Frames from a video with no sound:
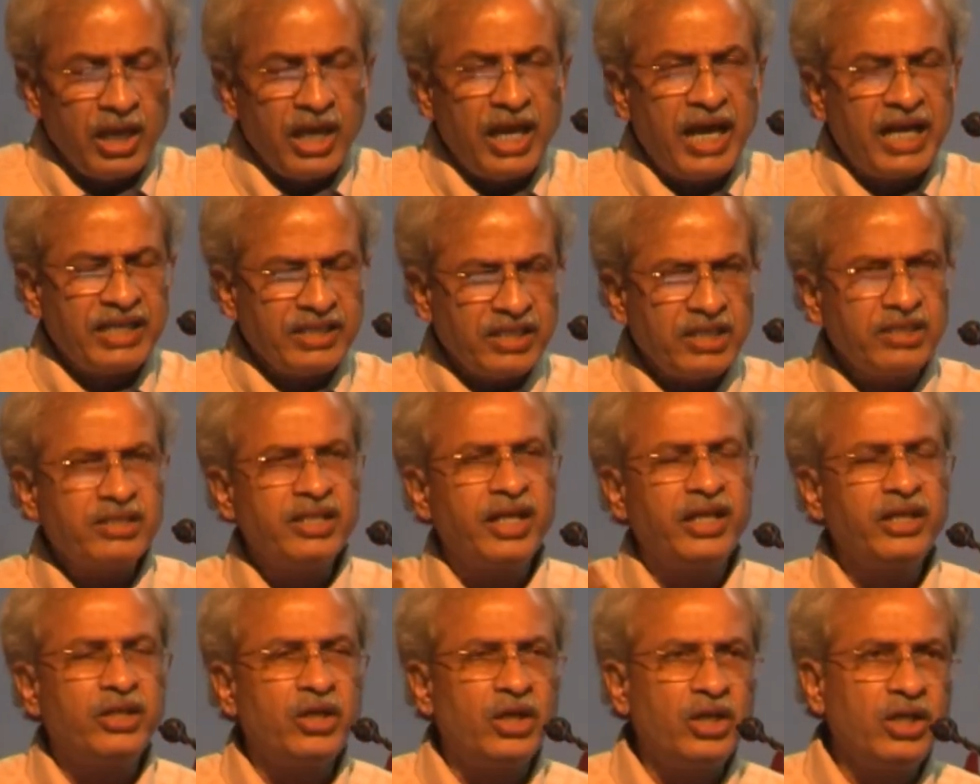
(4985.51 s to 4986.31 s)
As a
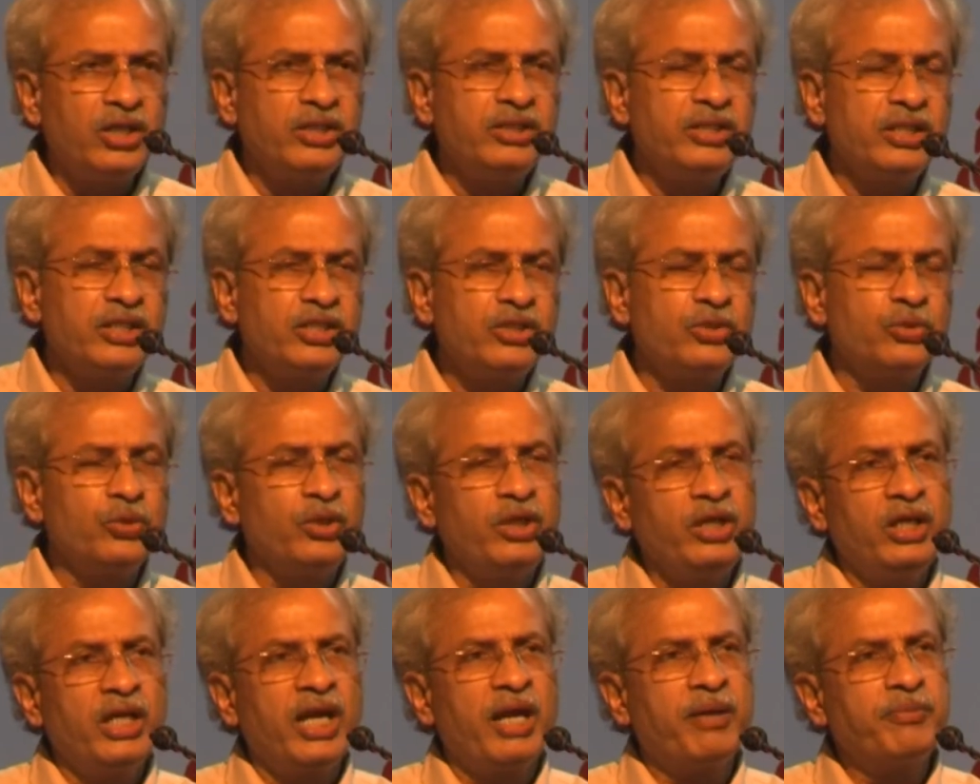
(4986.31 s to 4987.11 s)
psychologist,
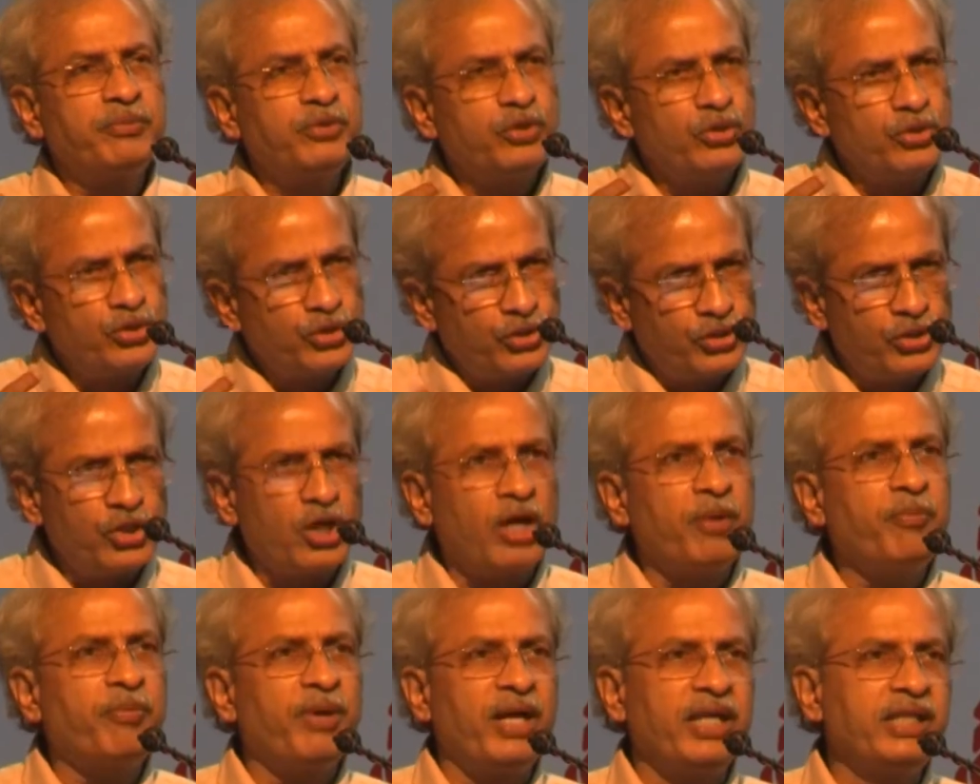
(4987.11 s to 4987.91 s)
we have to
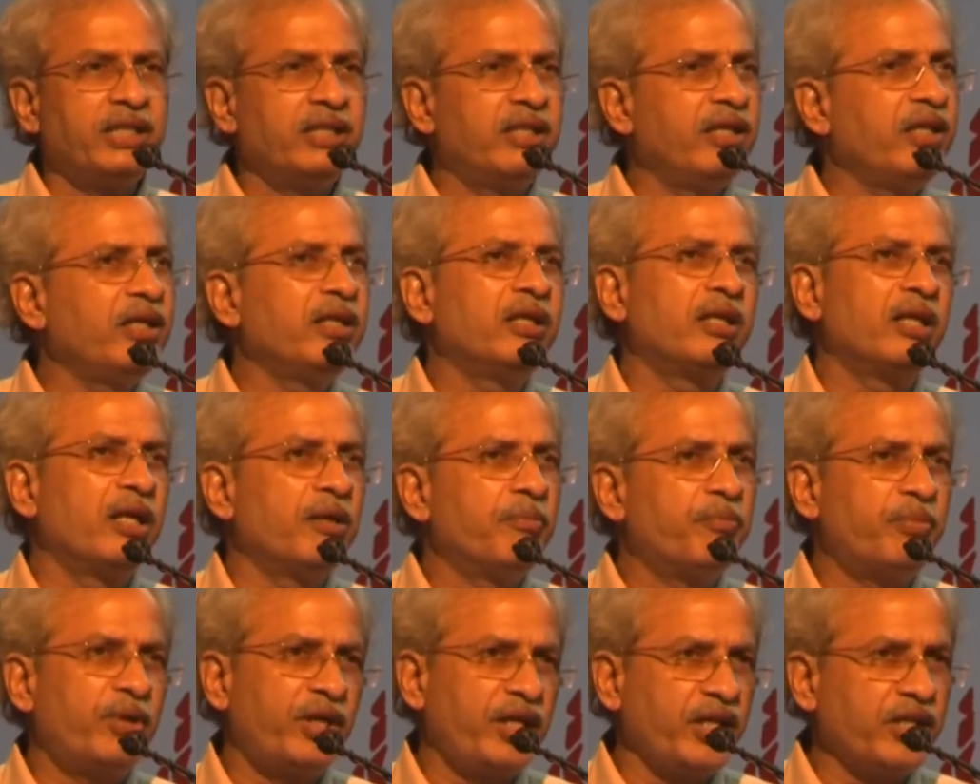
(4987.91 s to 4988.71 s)
stop, I think, a
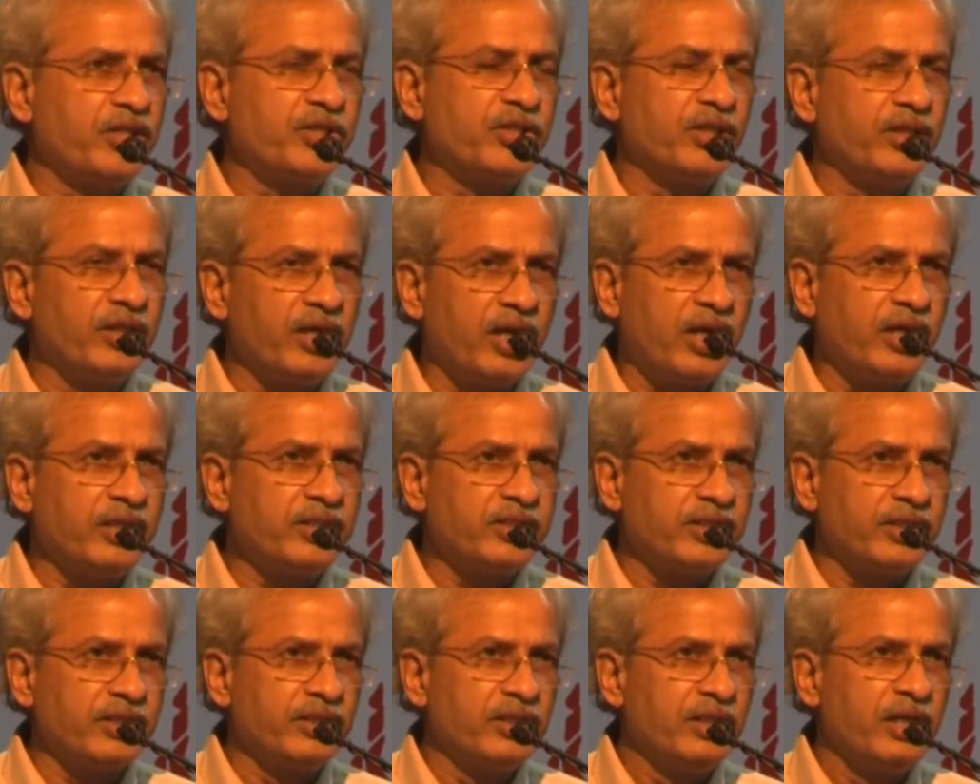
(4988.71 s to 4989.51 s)
prediction
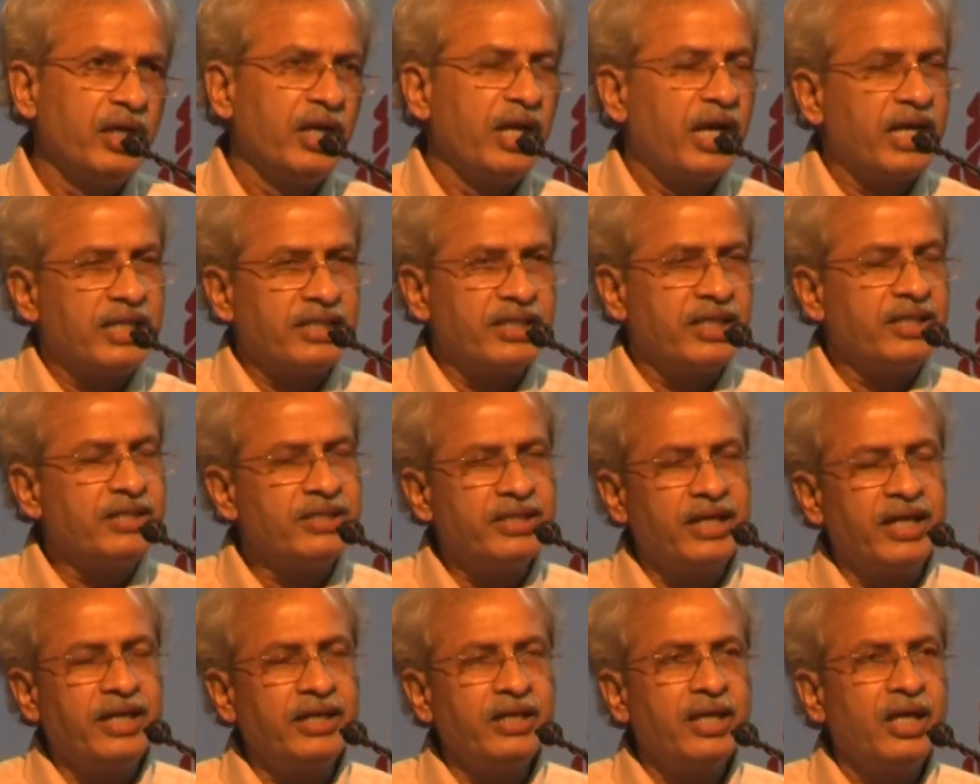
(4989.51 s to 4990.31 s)
urge. As I
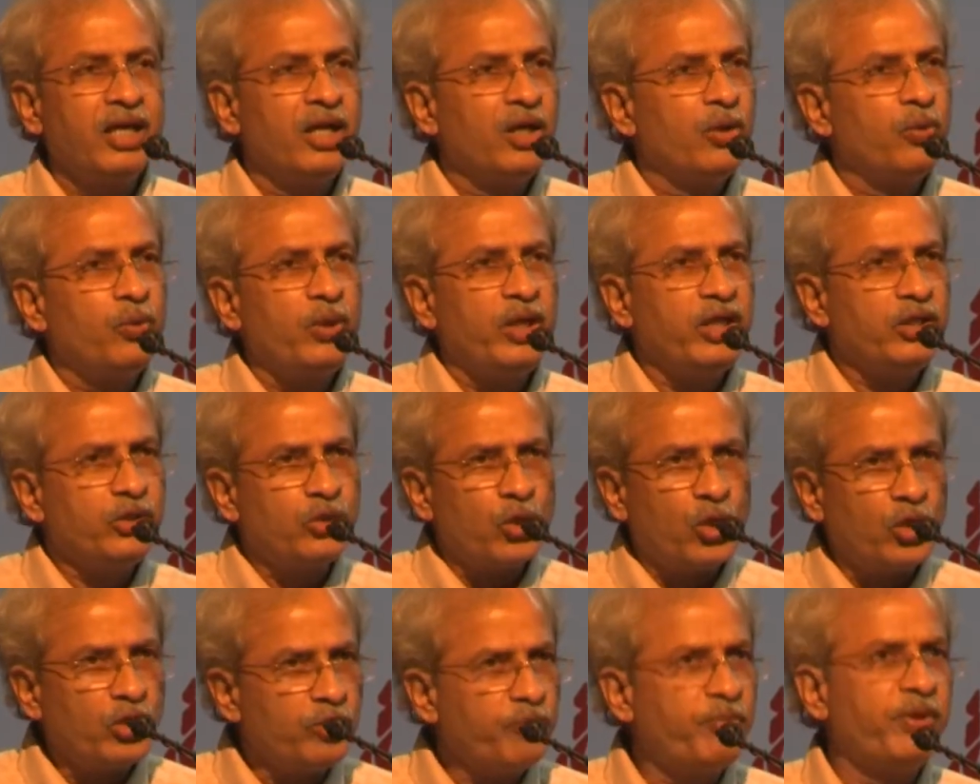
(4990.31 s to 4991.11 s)
said, we
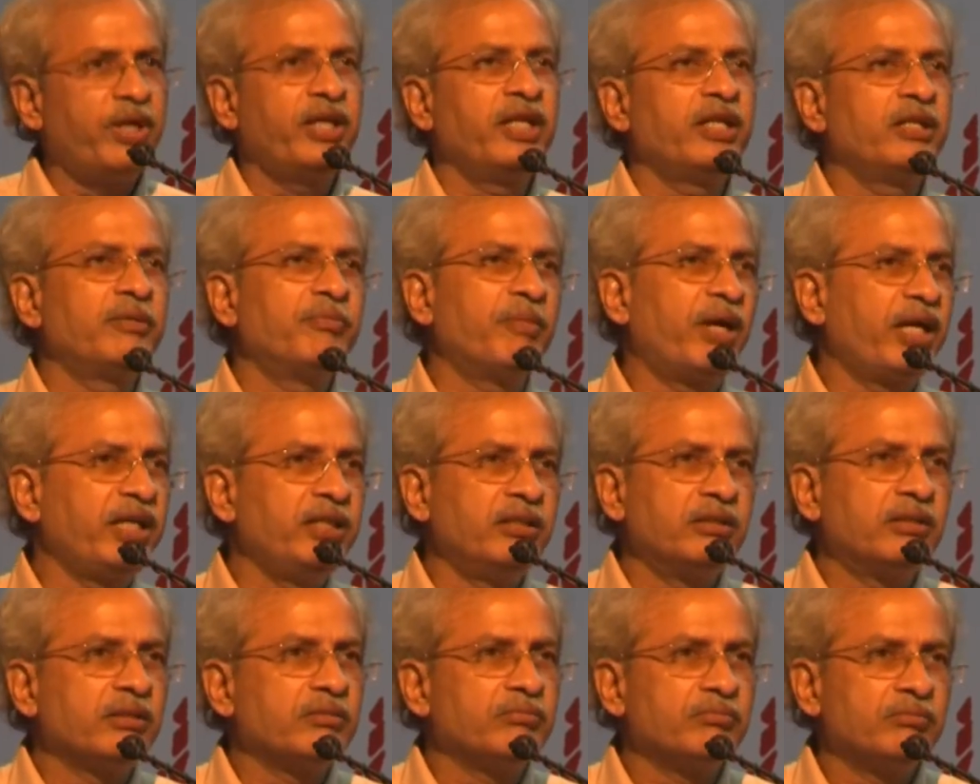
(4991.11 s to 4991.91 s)
don't predict
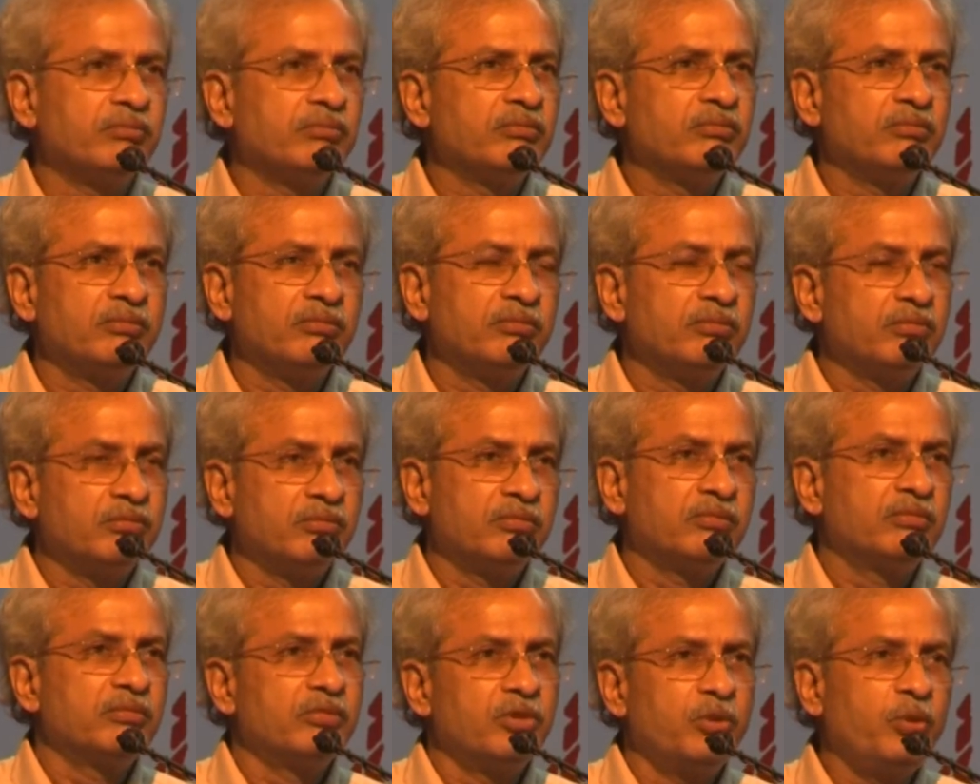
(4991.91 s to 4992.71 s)
mind.
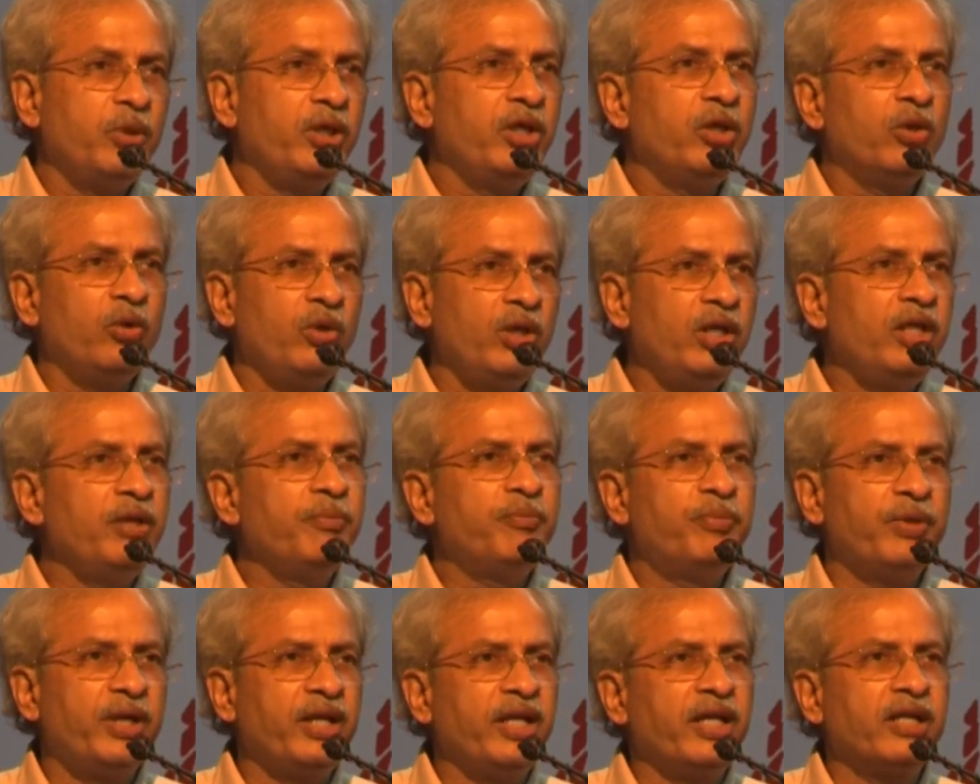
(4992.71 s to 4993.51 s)
We only
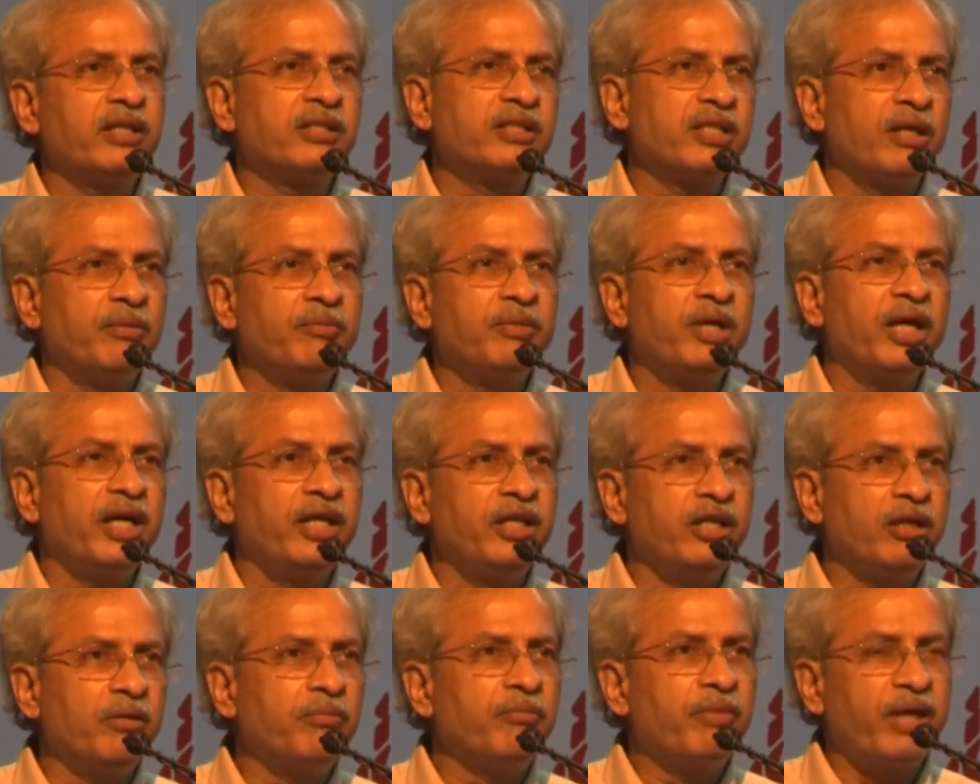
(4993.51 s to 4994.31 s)
predict some
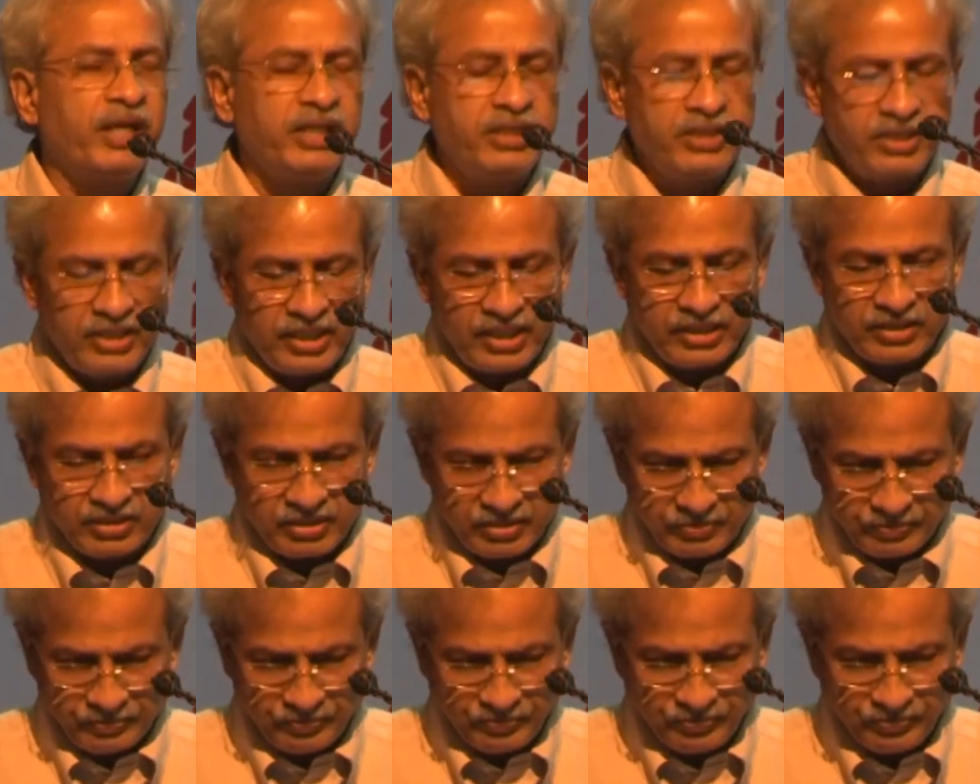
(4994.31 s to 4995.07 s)
kind of mindset.